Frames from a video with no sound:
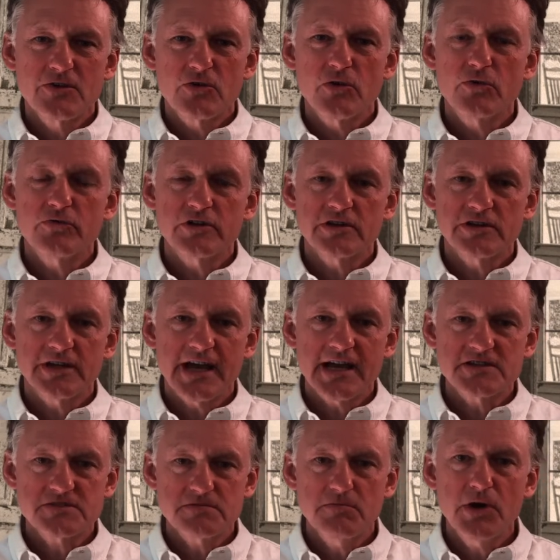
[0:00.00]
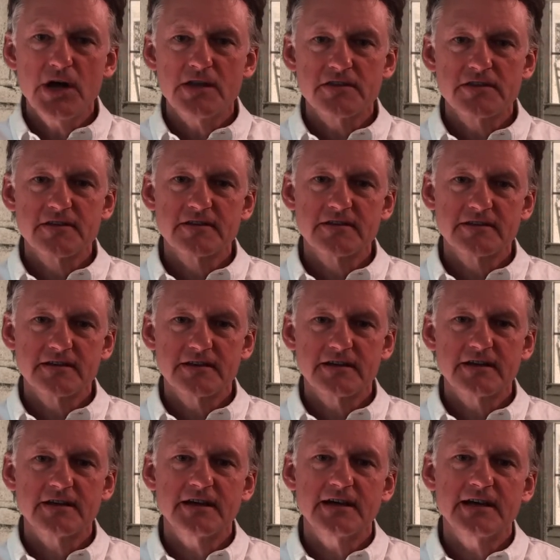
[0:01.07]
over the last month,
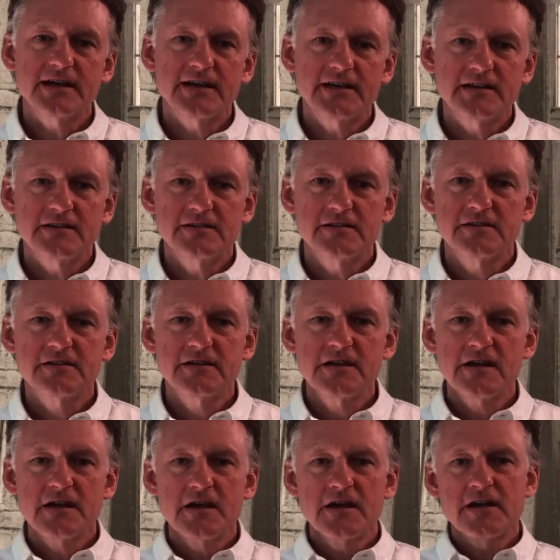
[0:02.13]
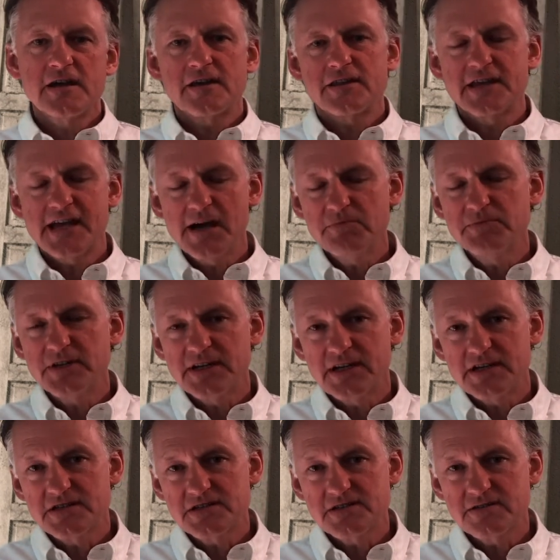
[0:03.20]
and the
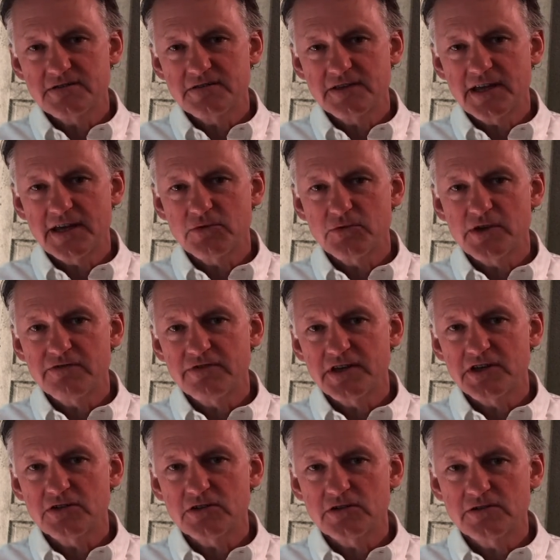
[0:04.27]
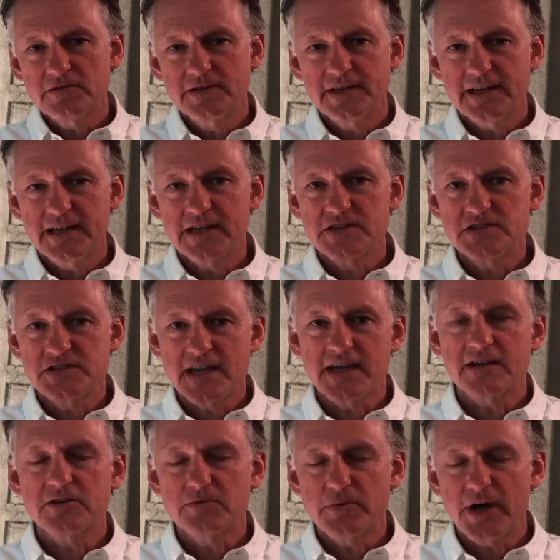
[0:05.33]
emptiness that we feel in
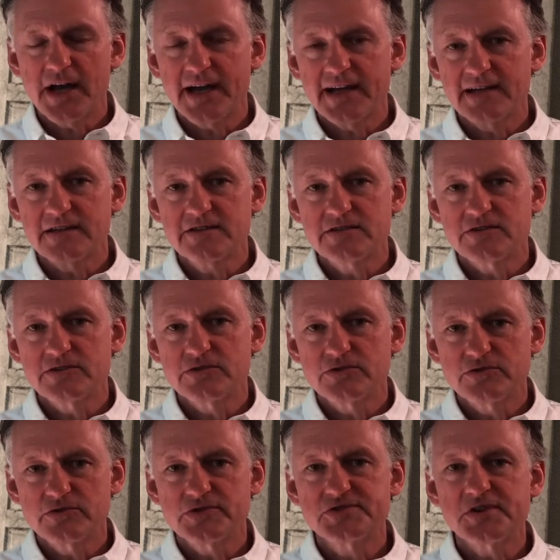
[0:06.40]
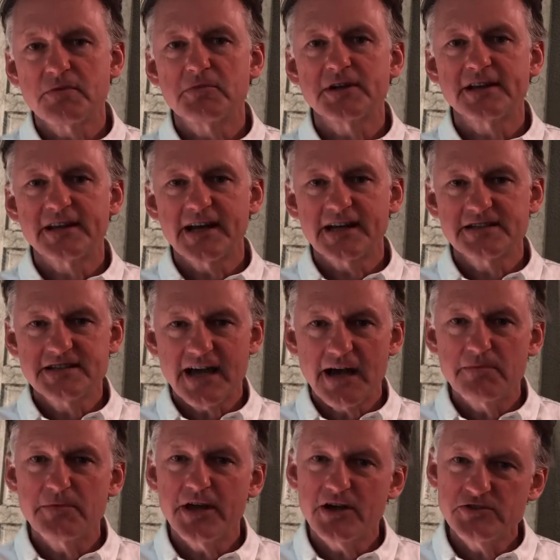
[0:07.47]
saying goodbye to somebody like
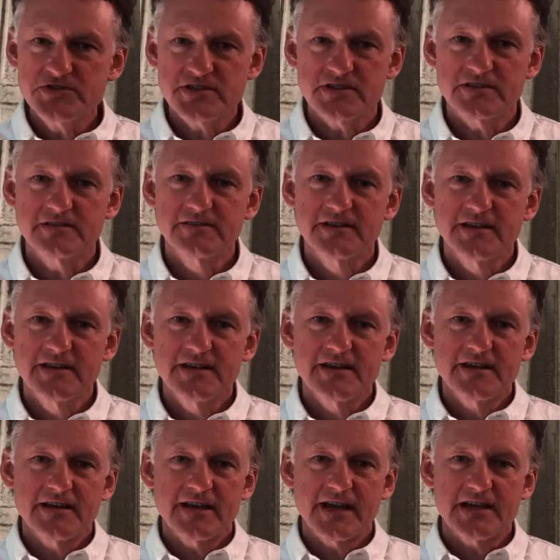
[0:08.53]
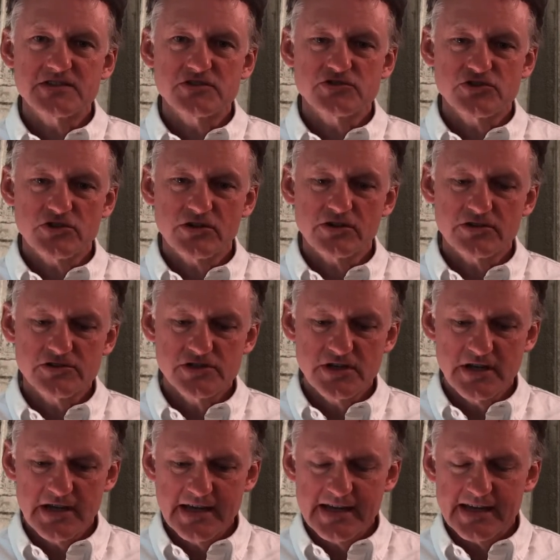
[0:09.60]
Tom Nelson as a church,
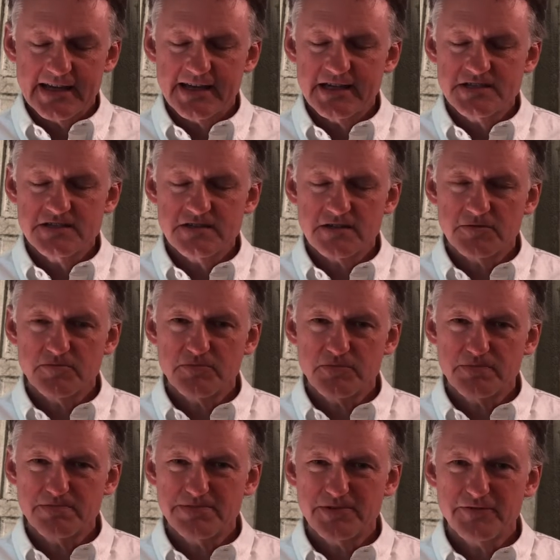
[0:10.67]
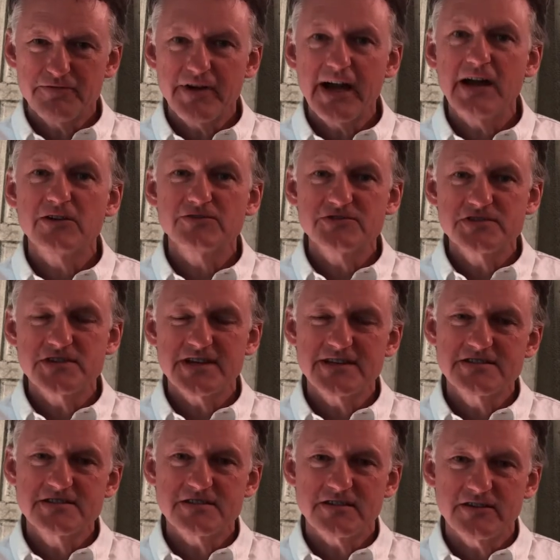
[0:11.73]
it's a profound
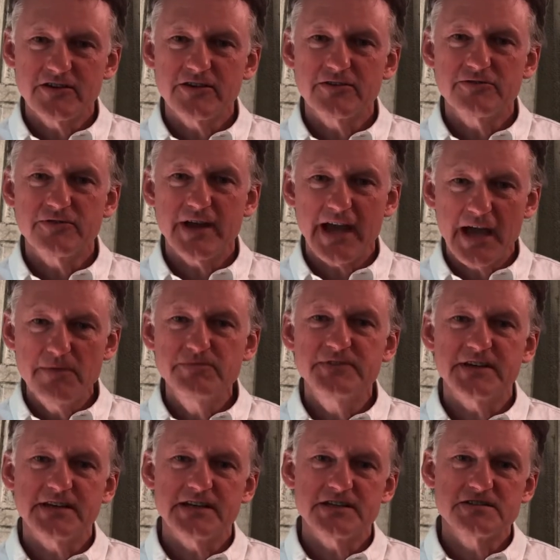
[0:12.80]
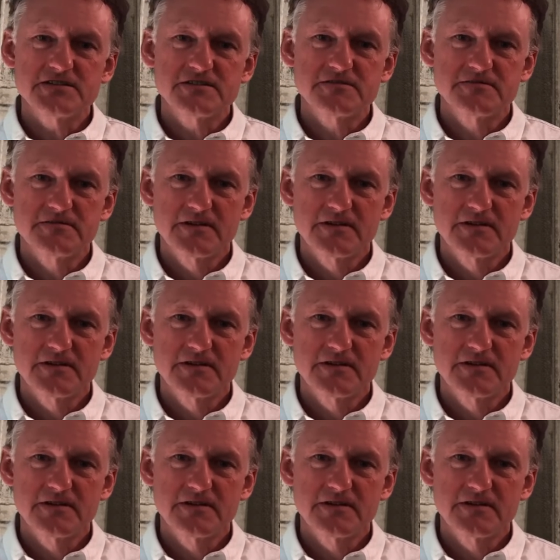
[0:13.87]
sense of emptiness.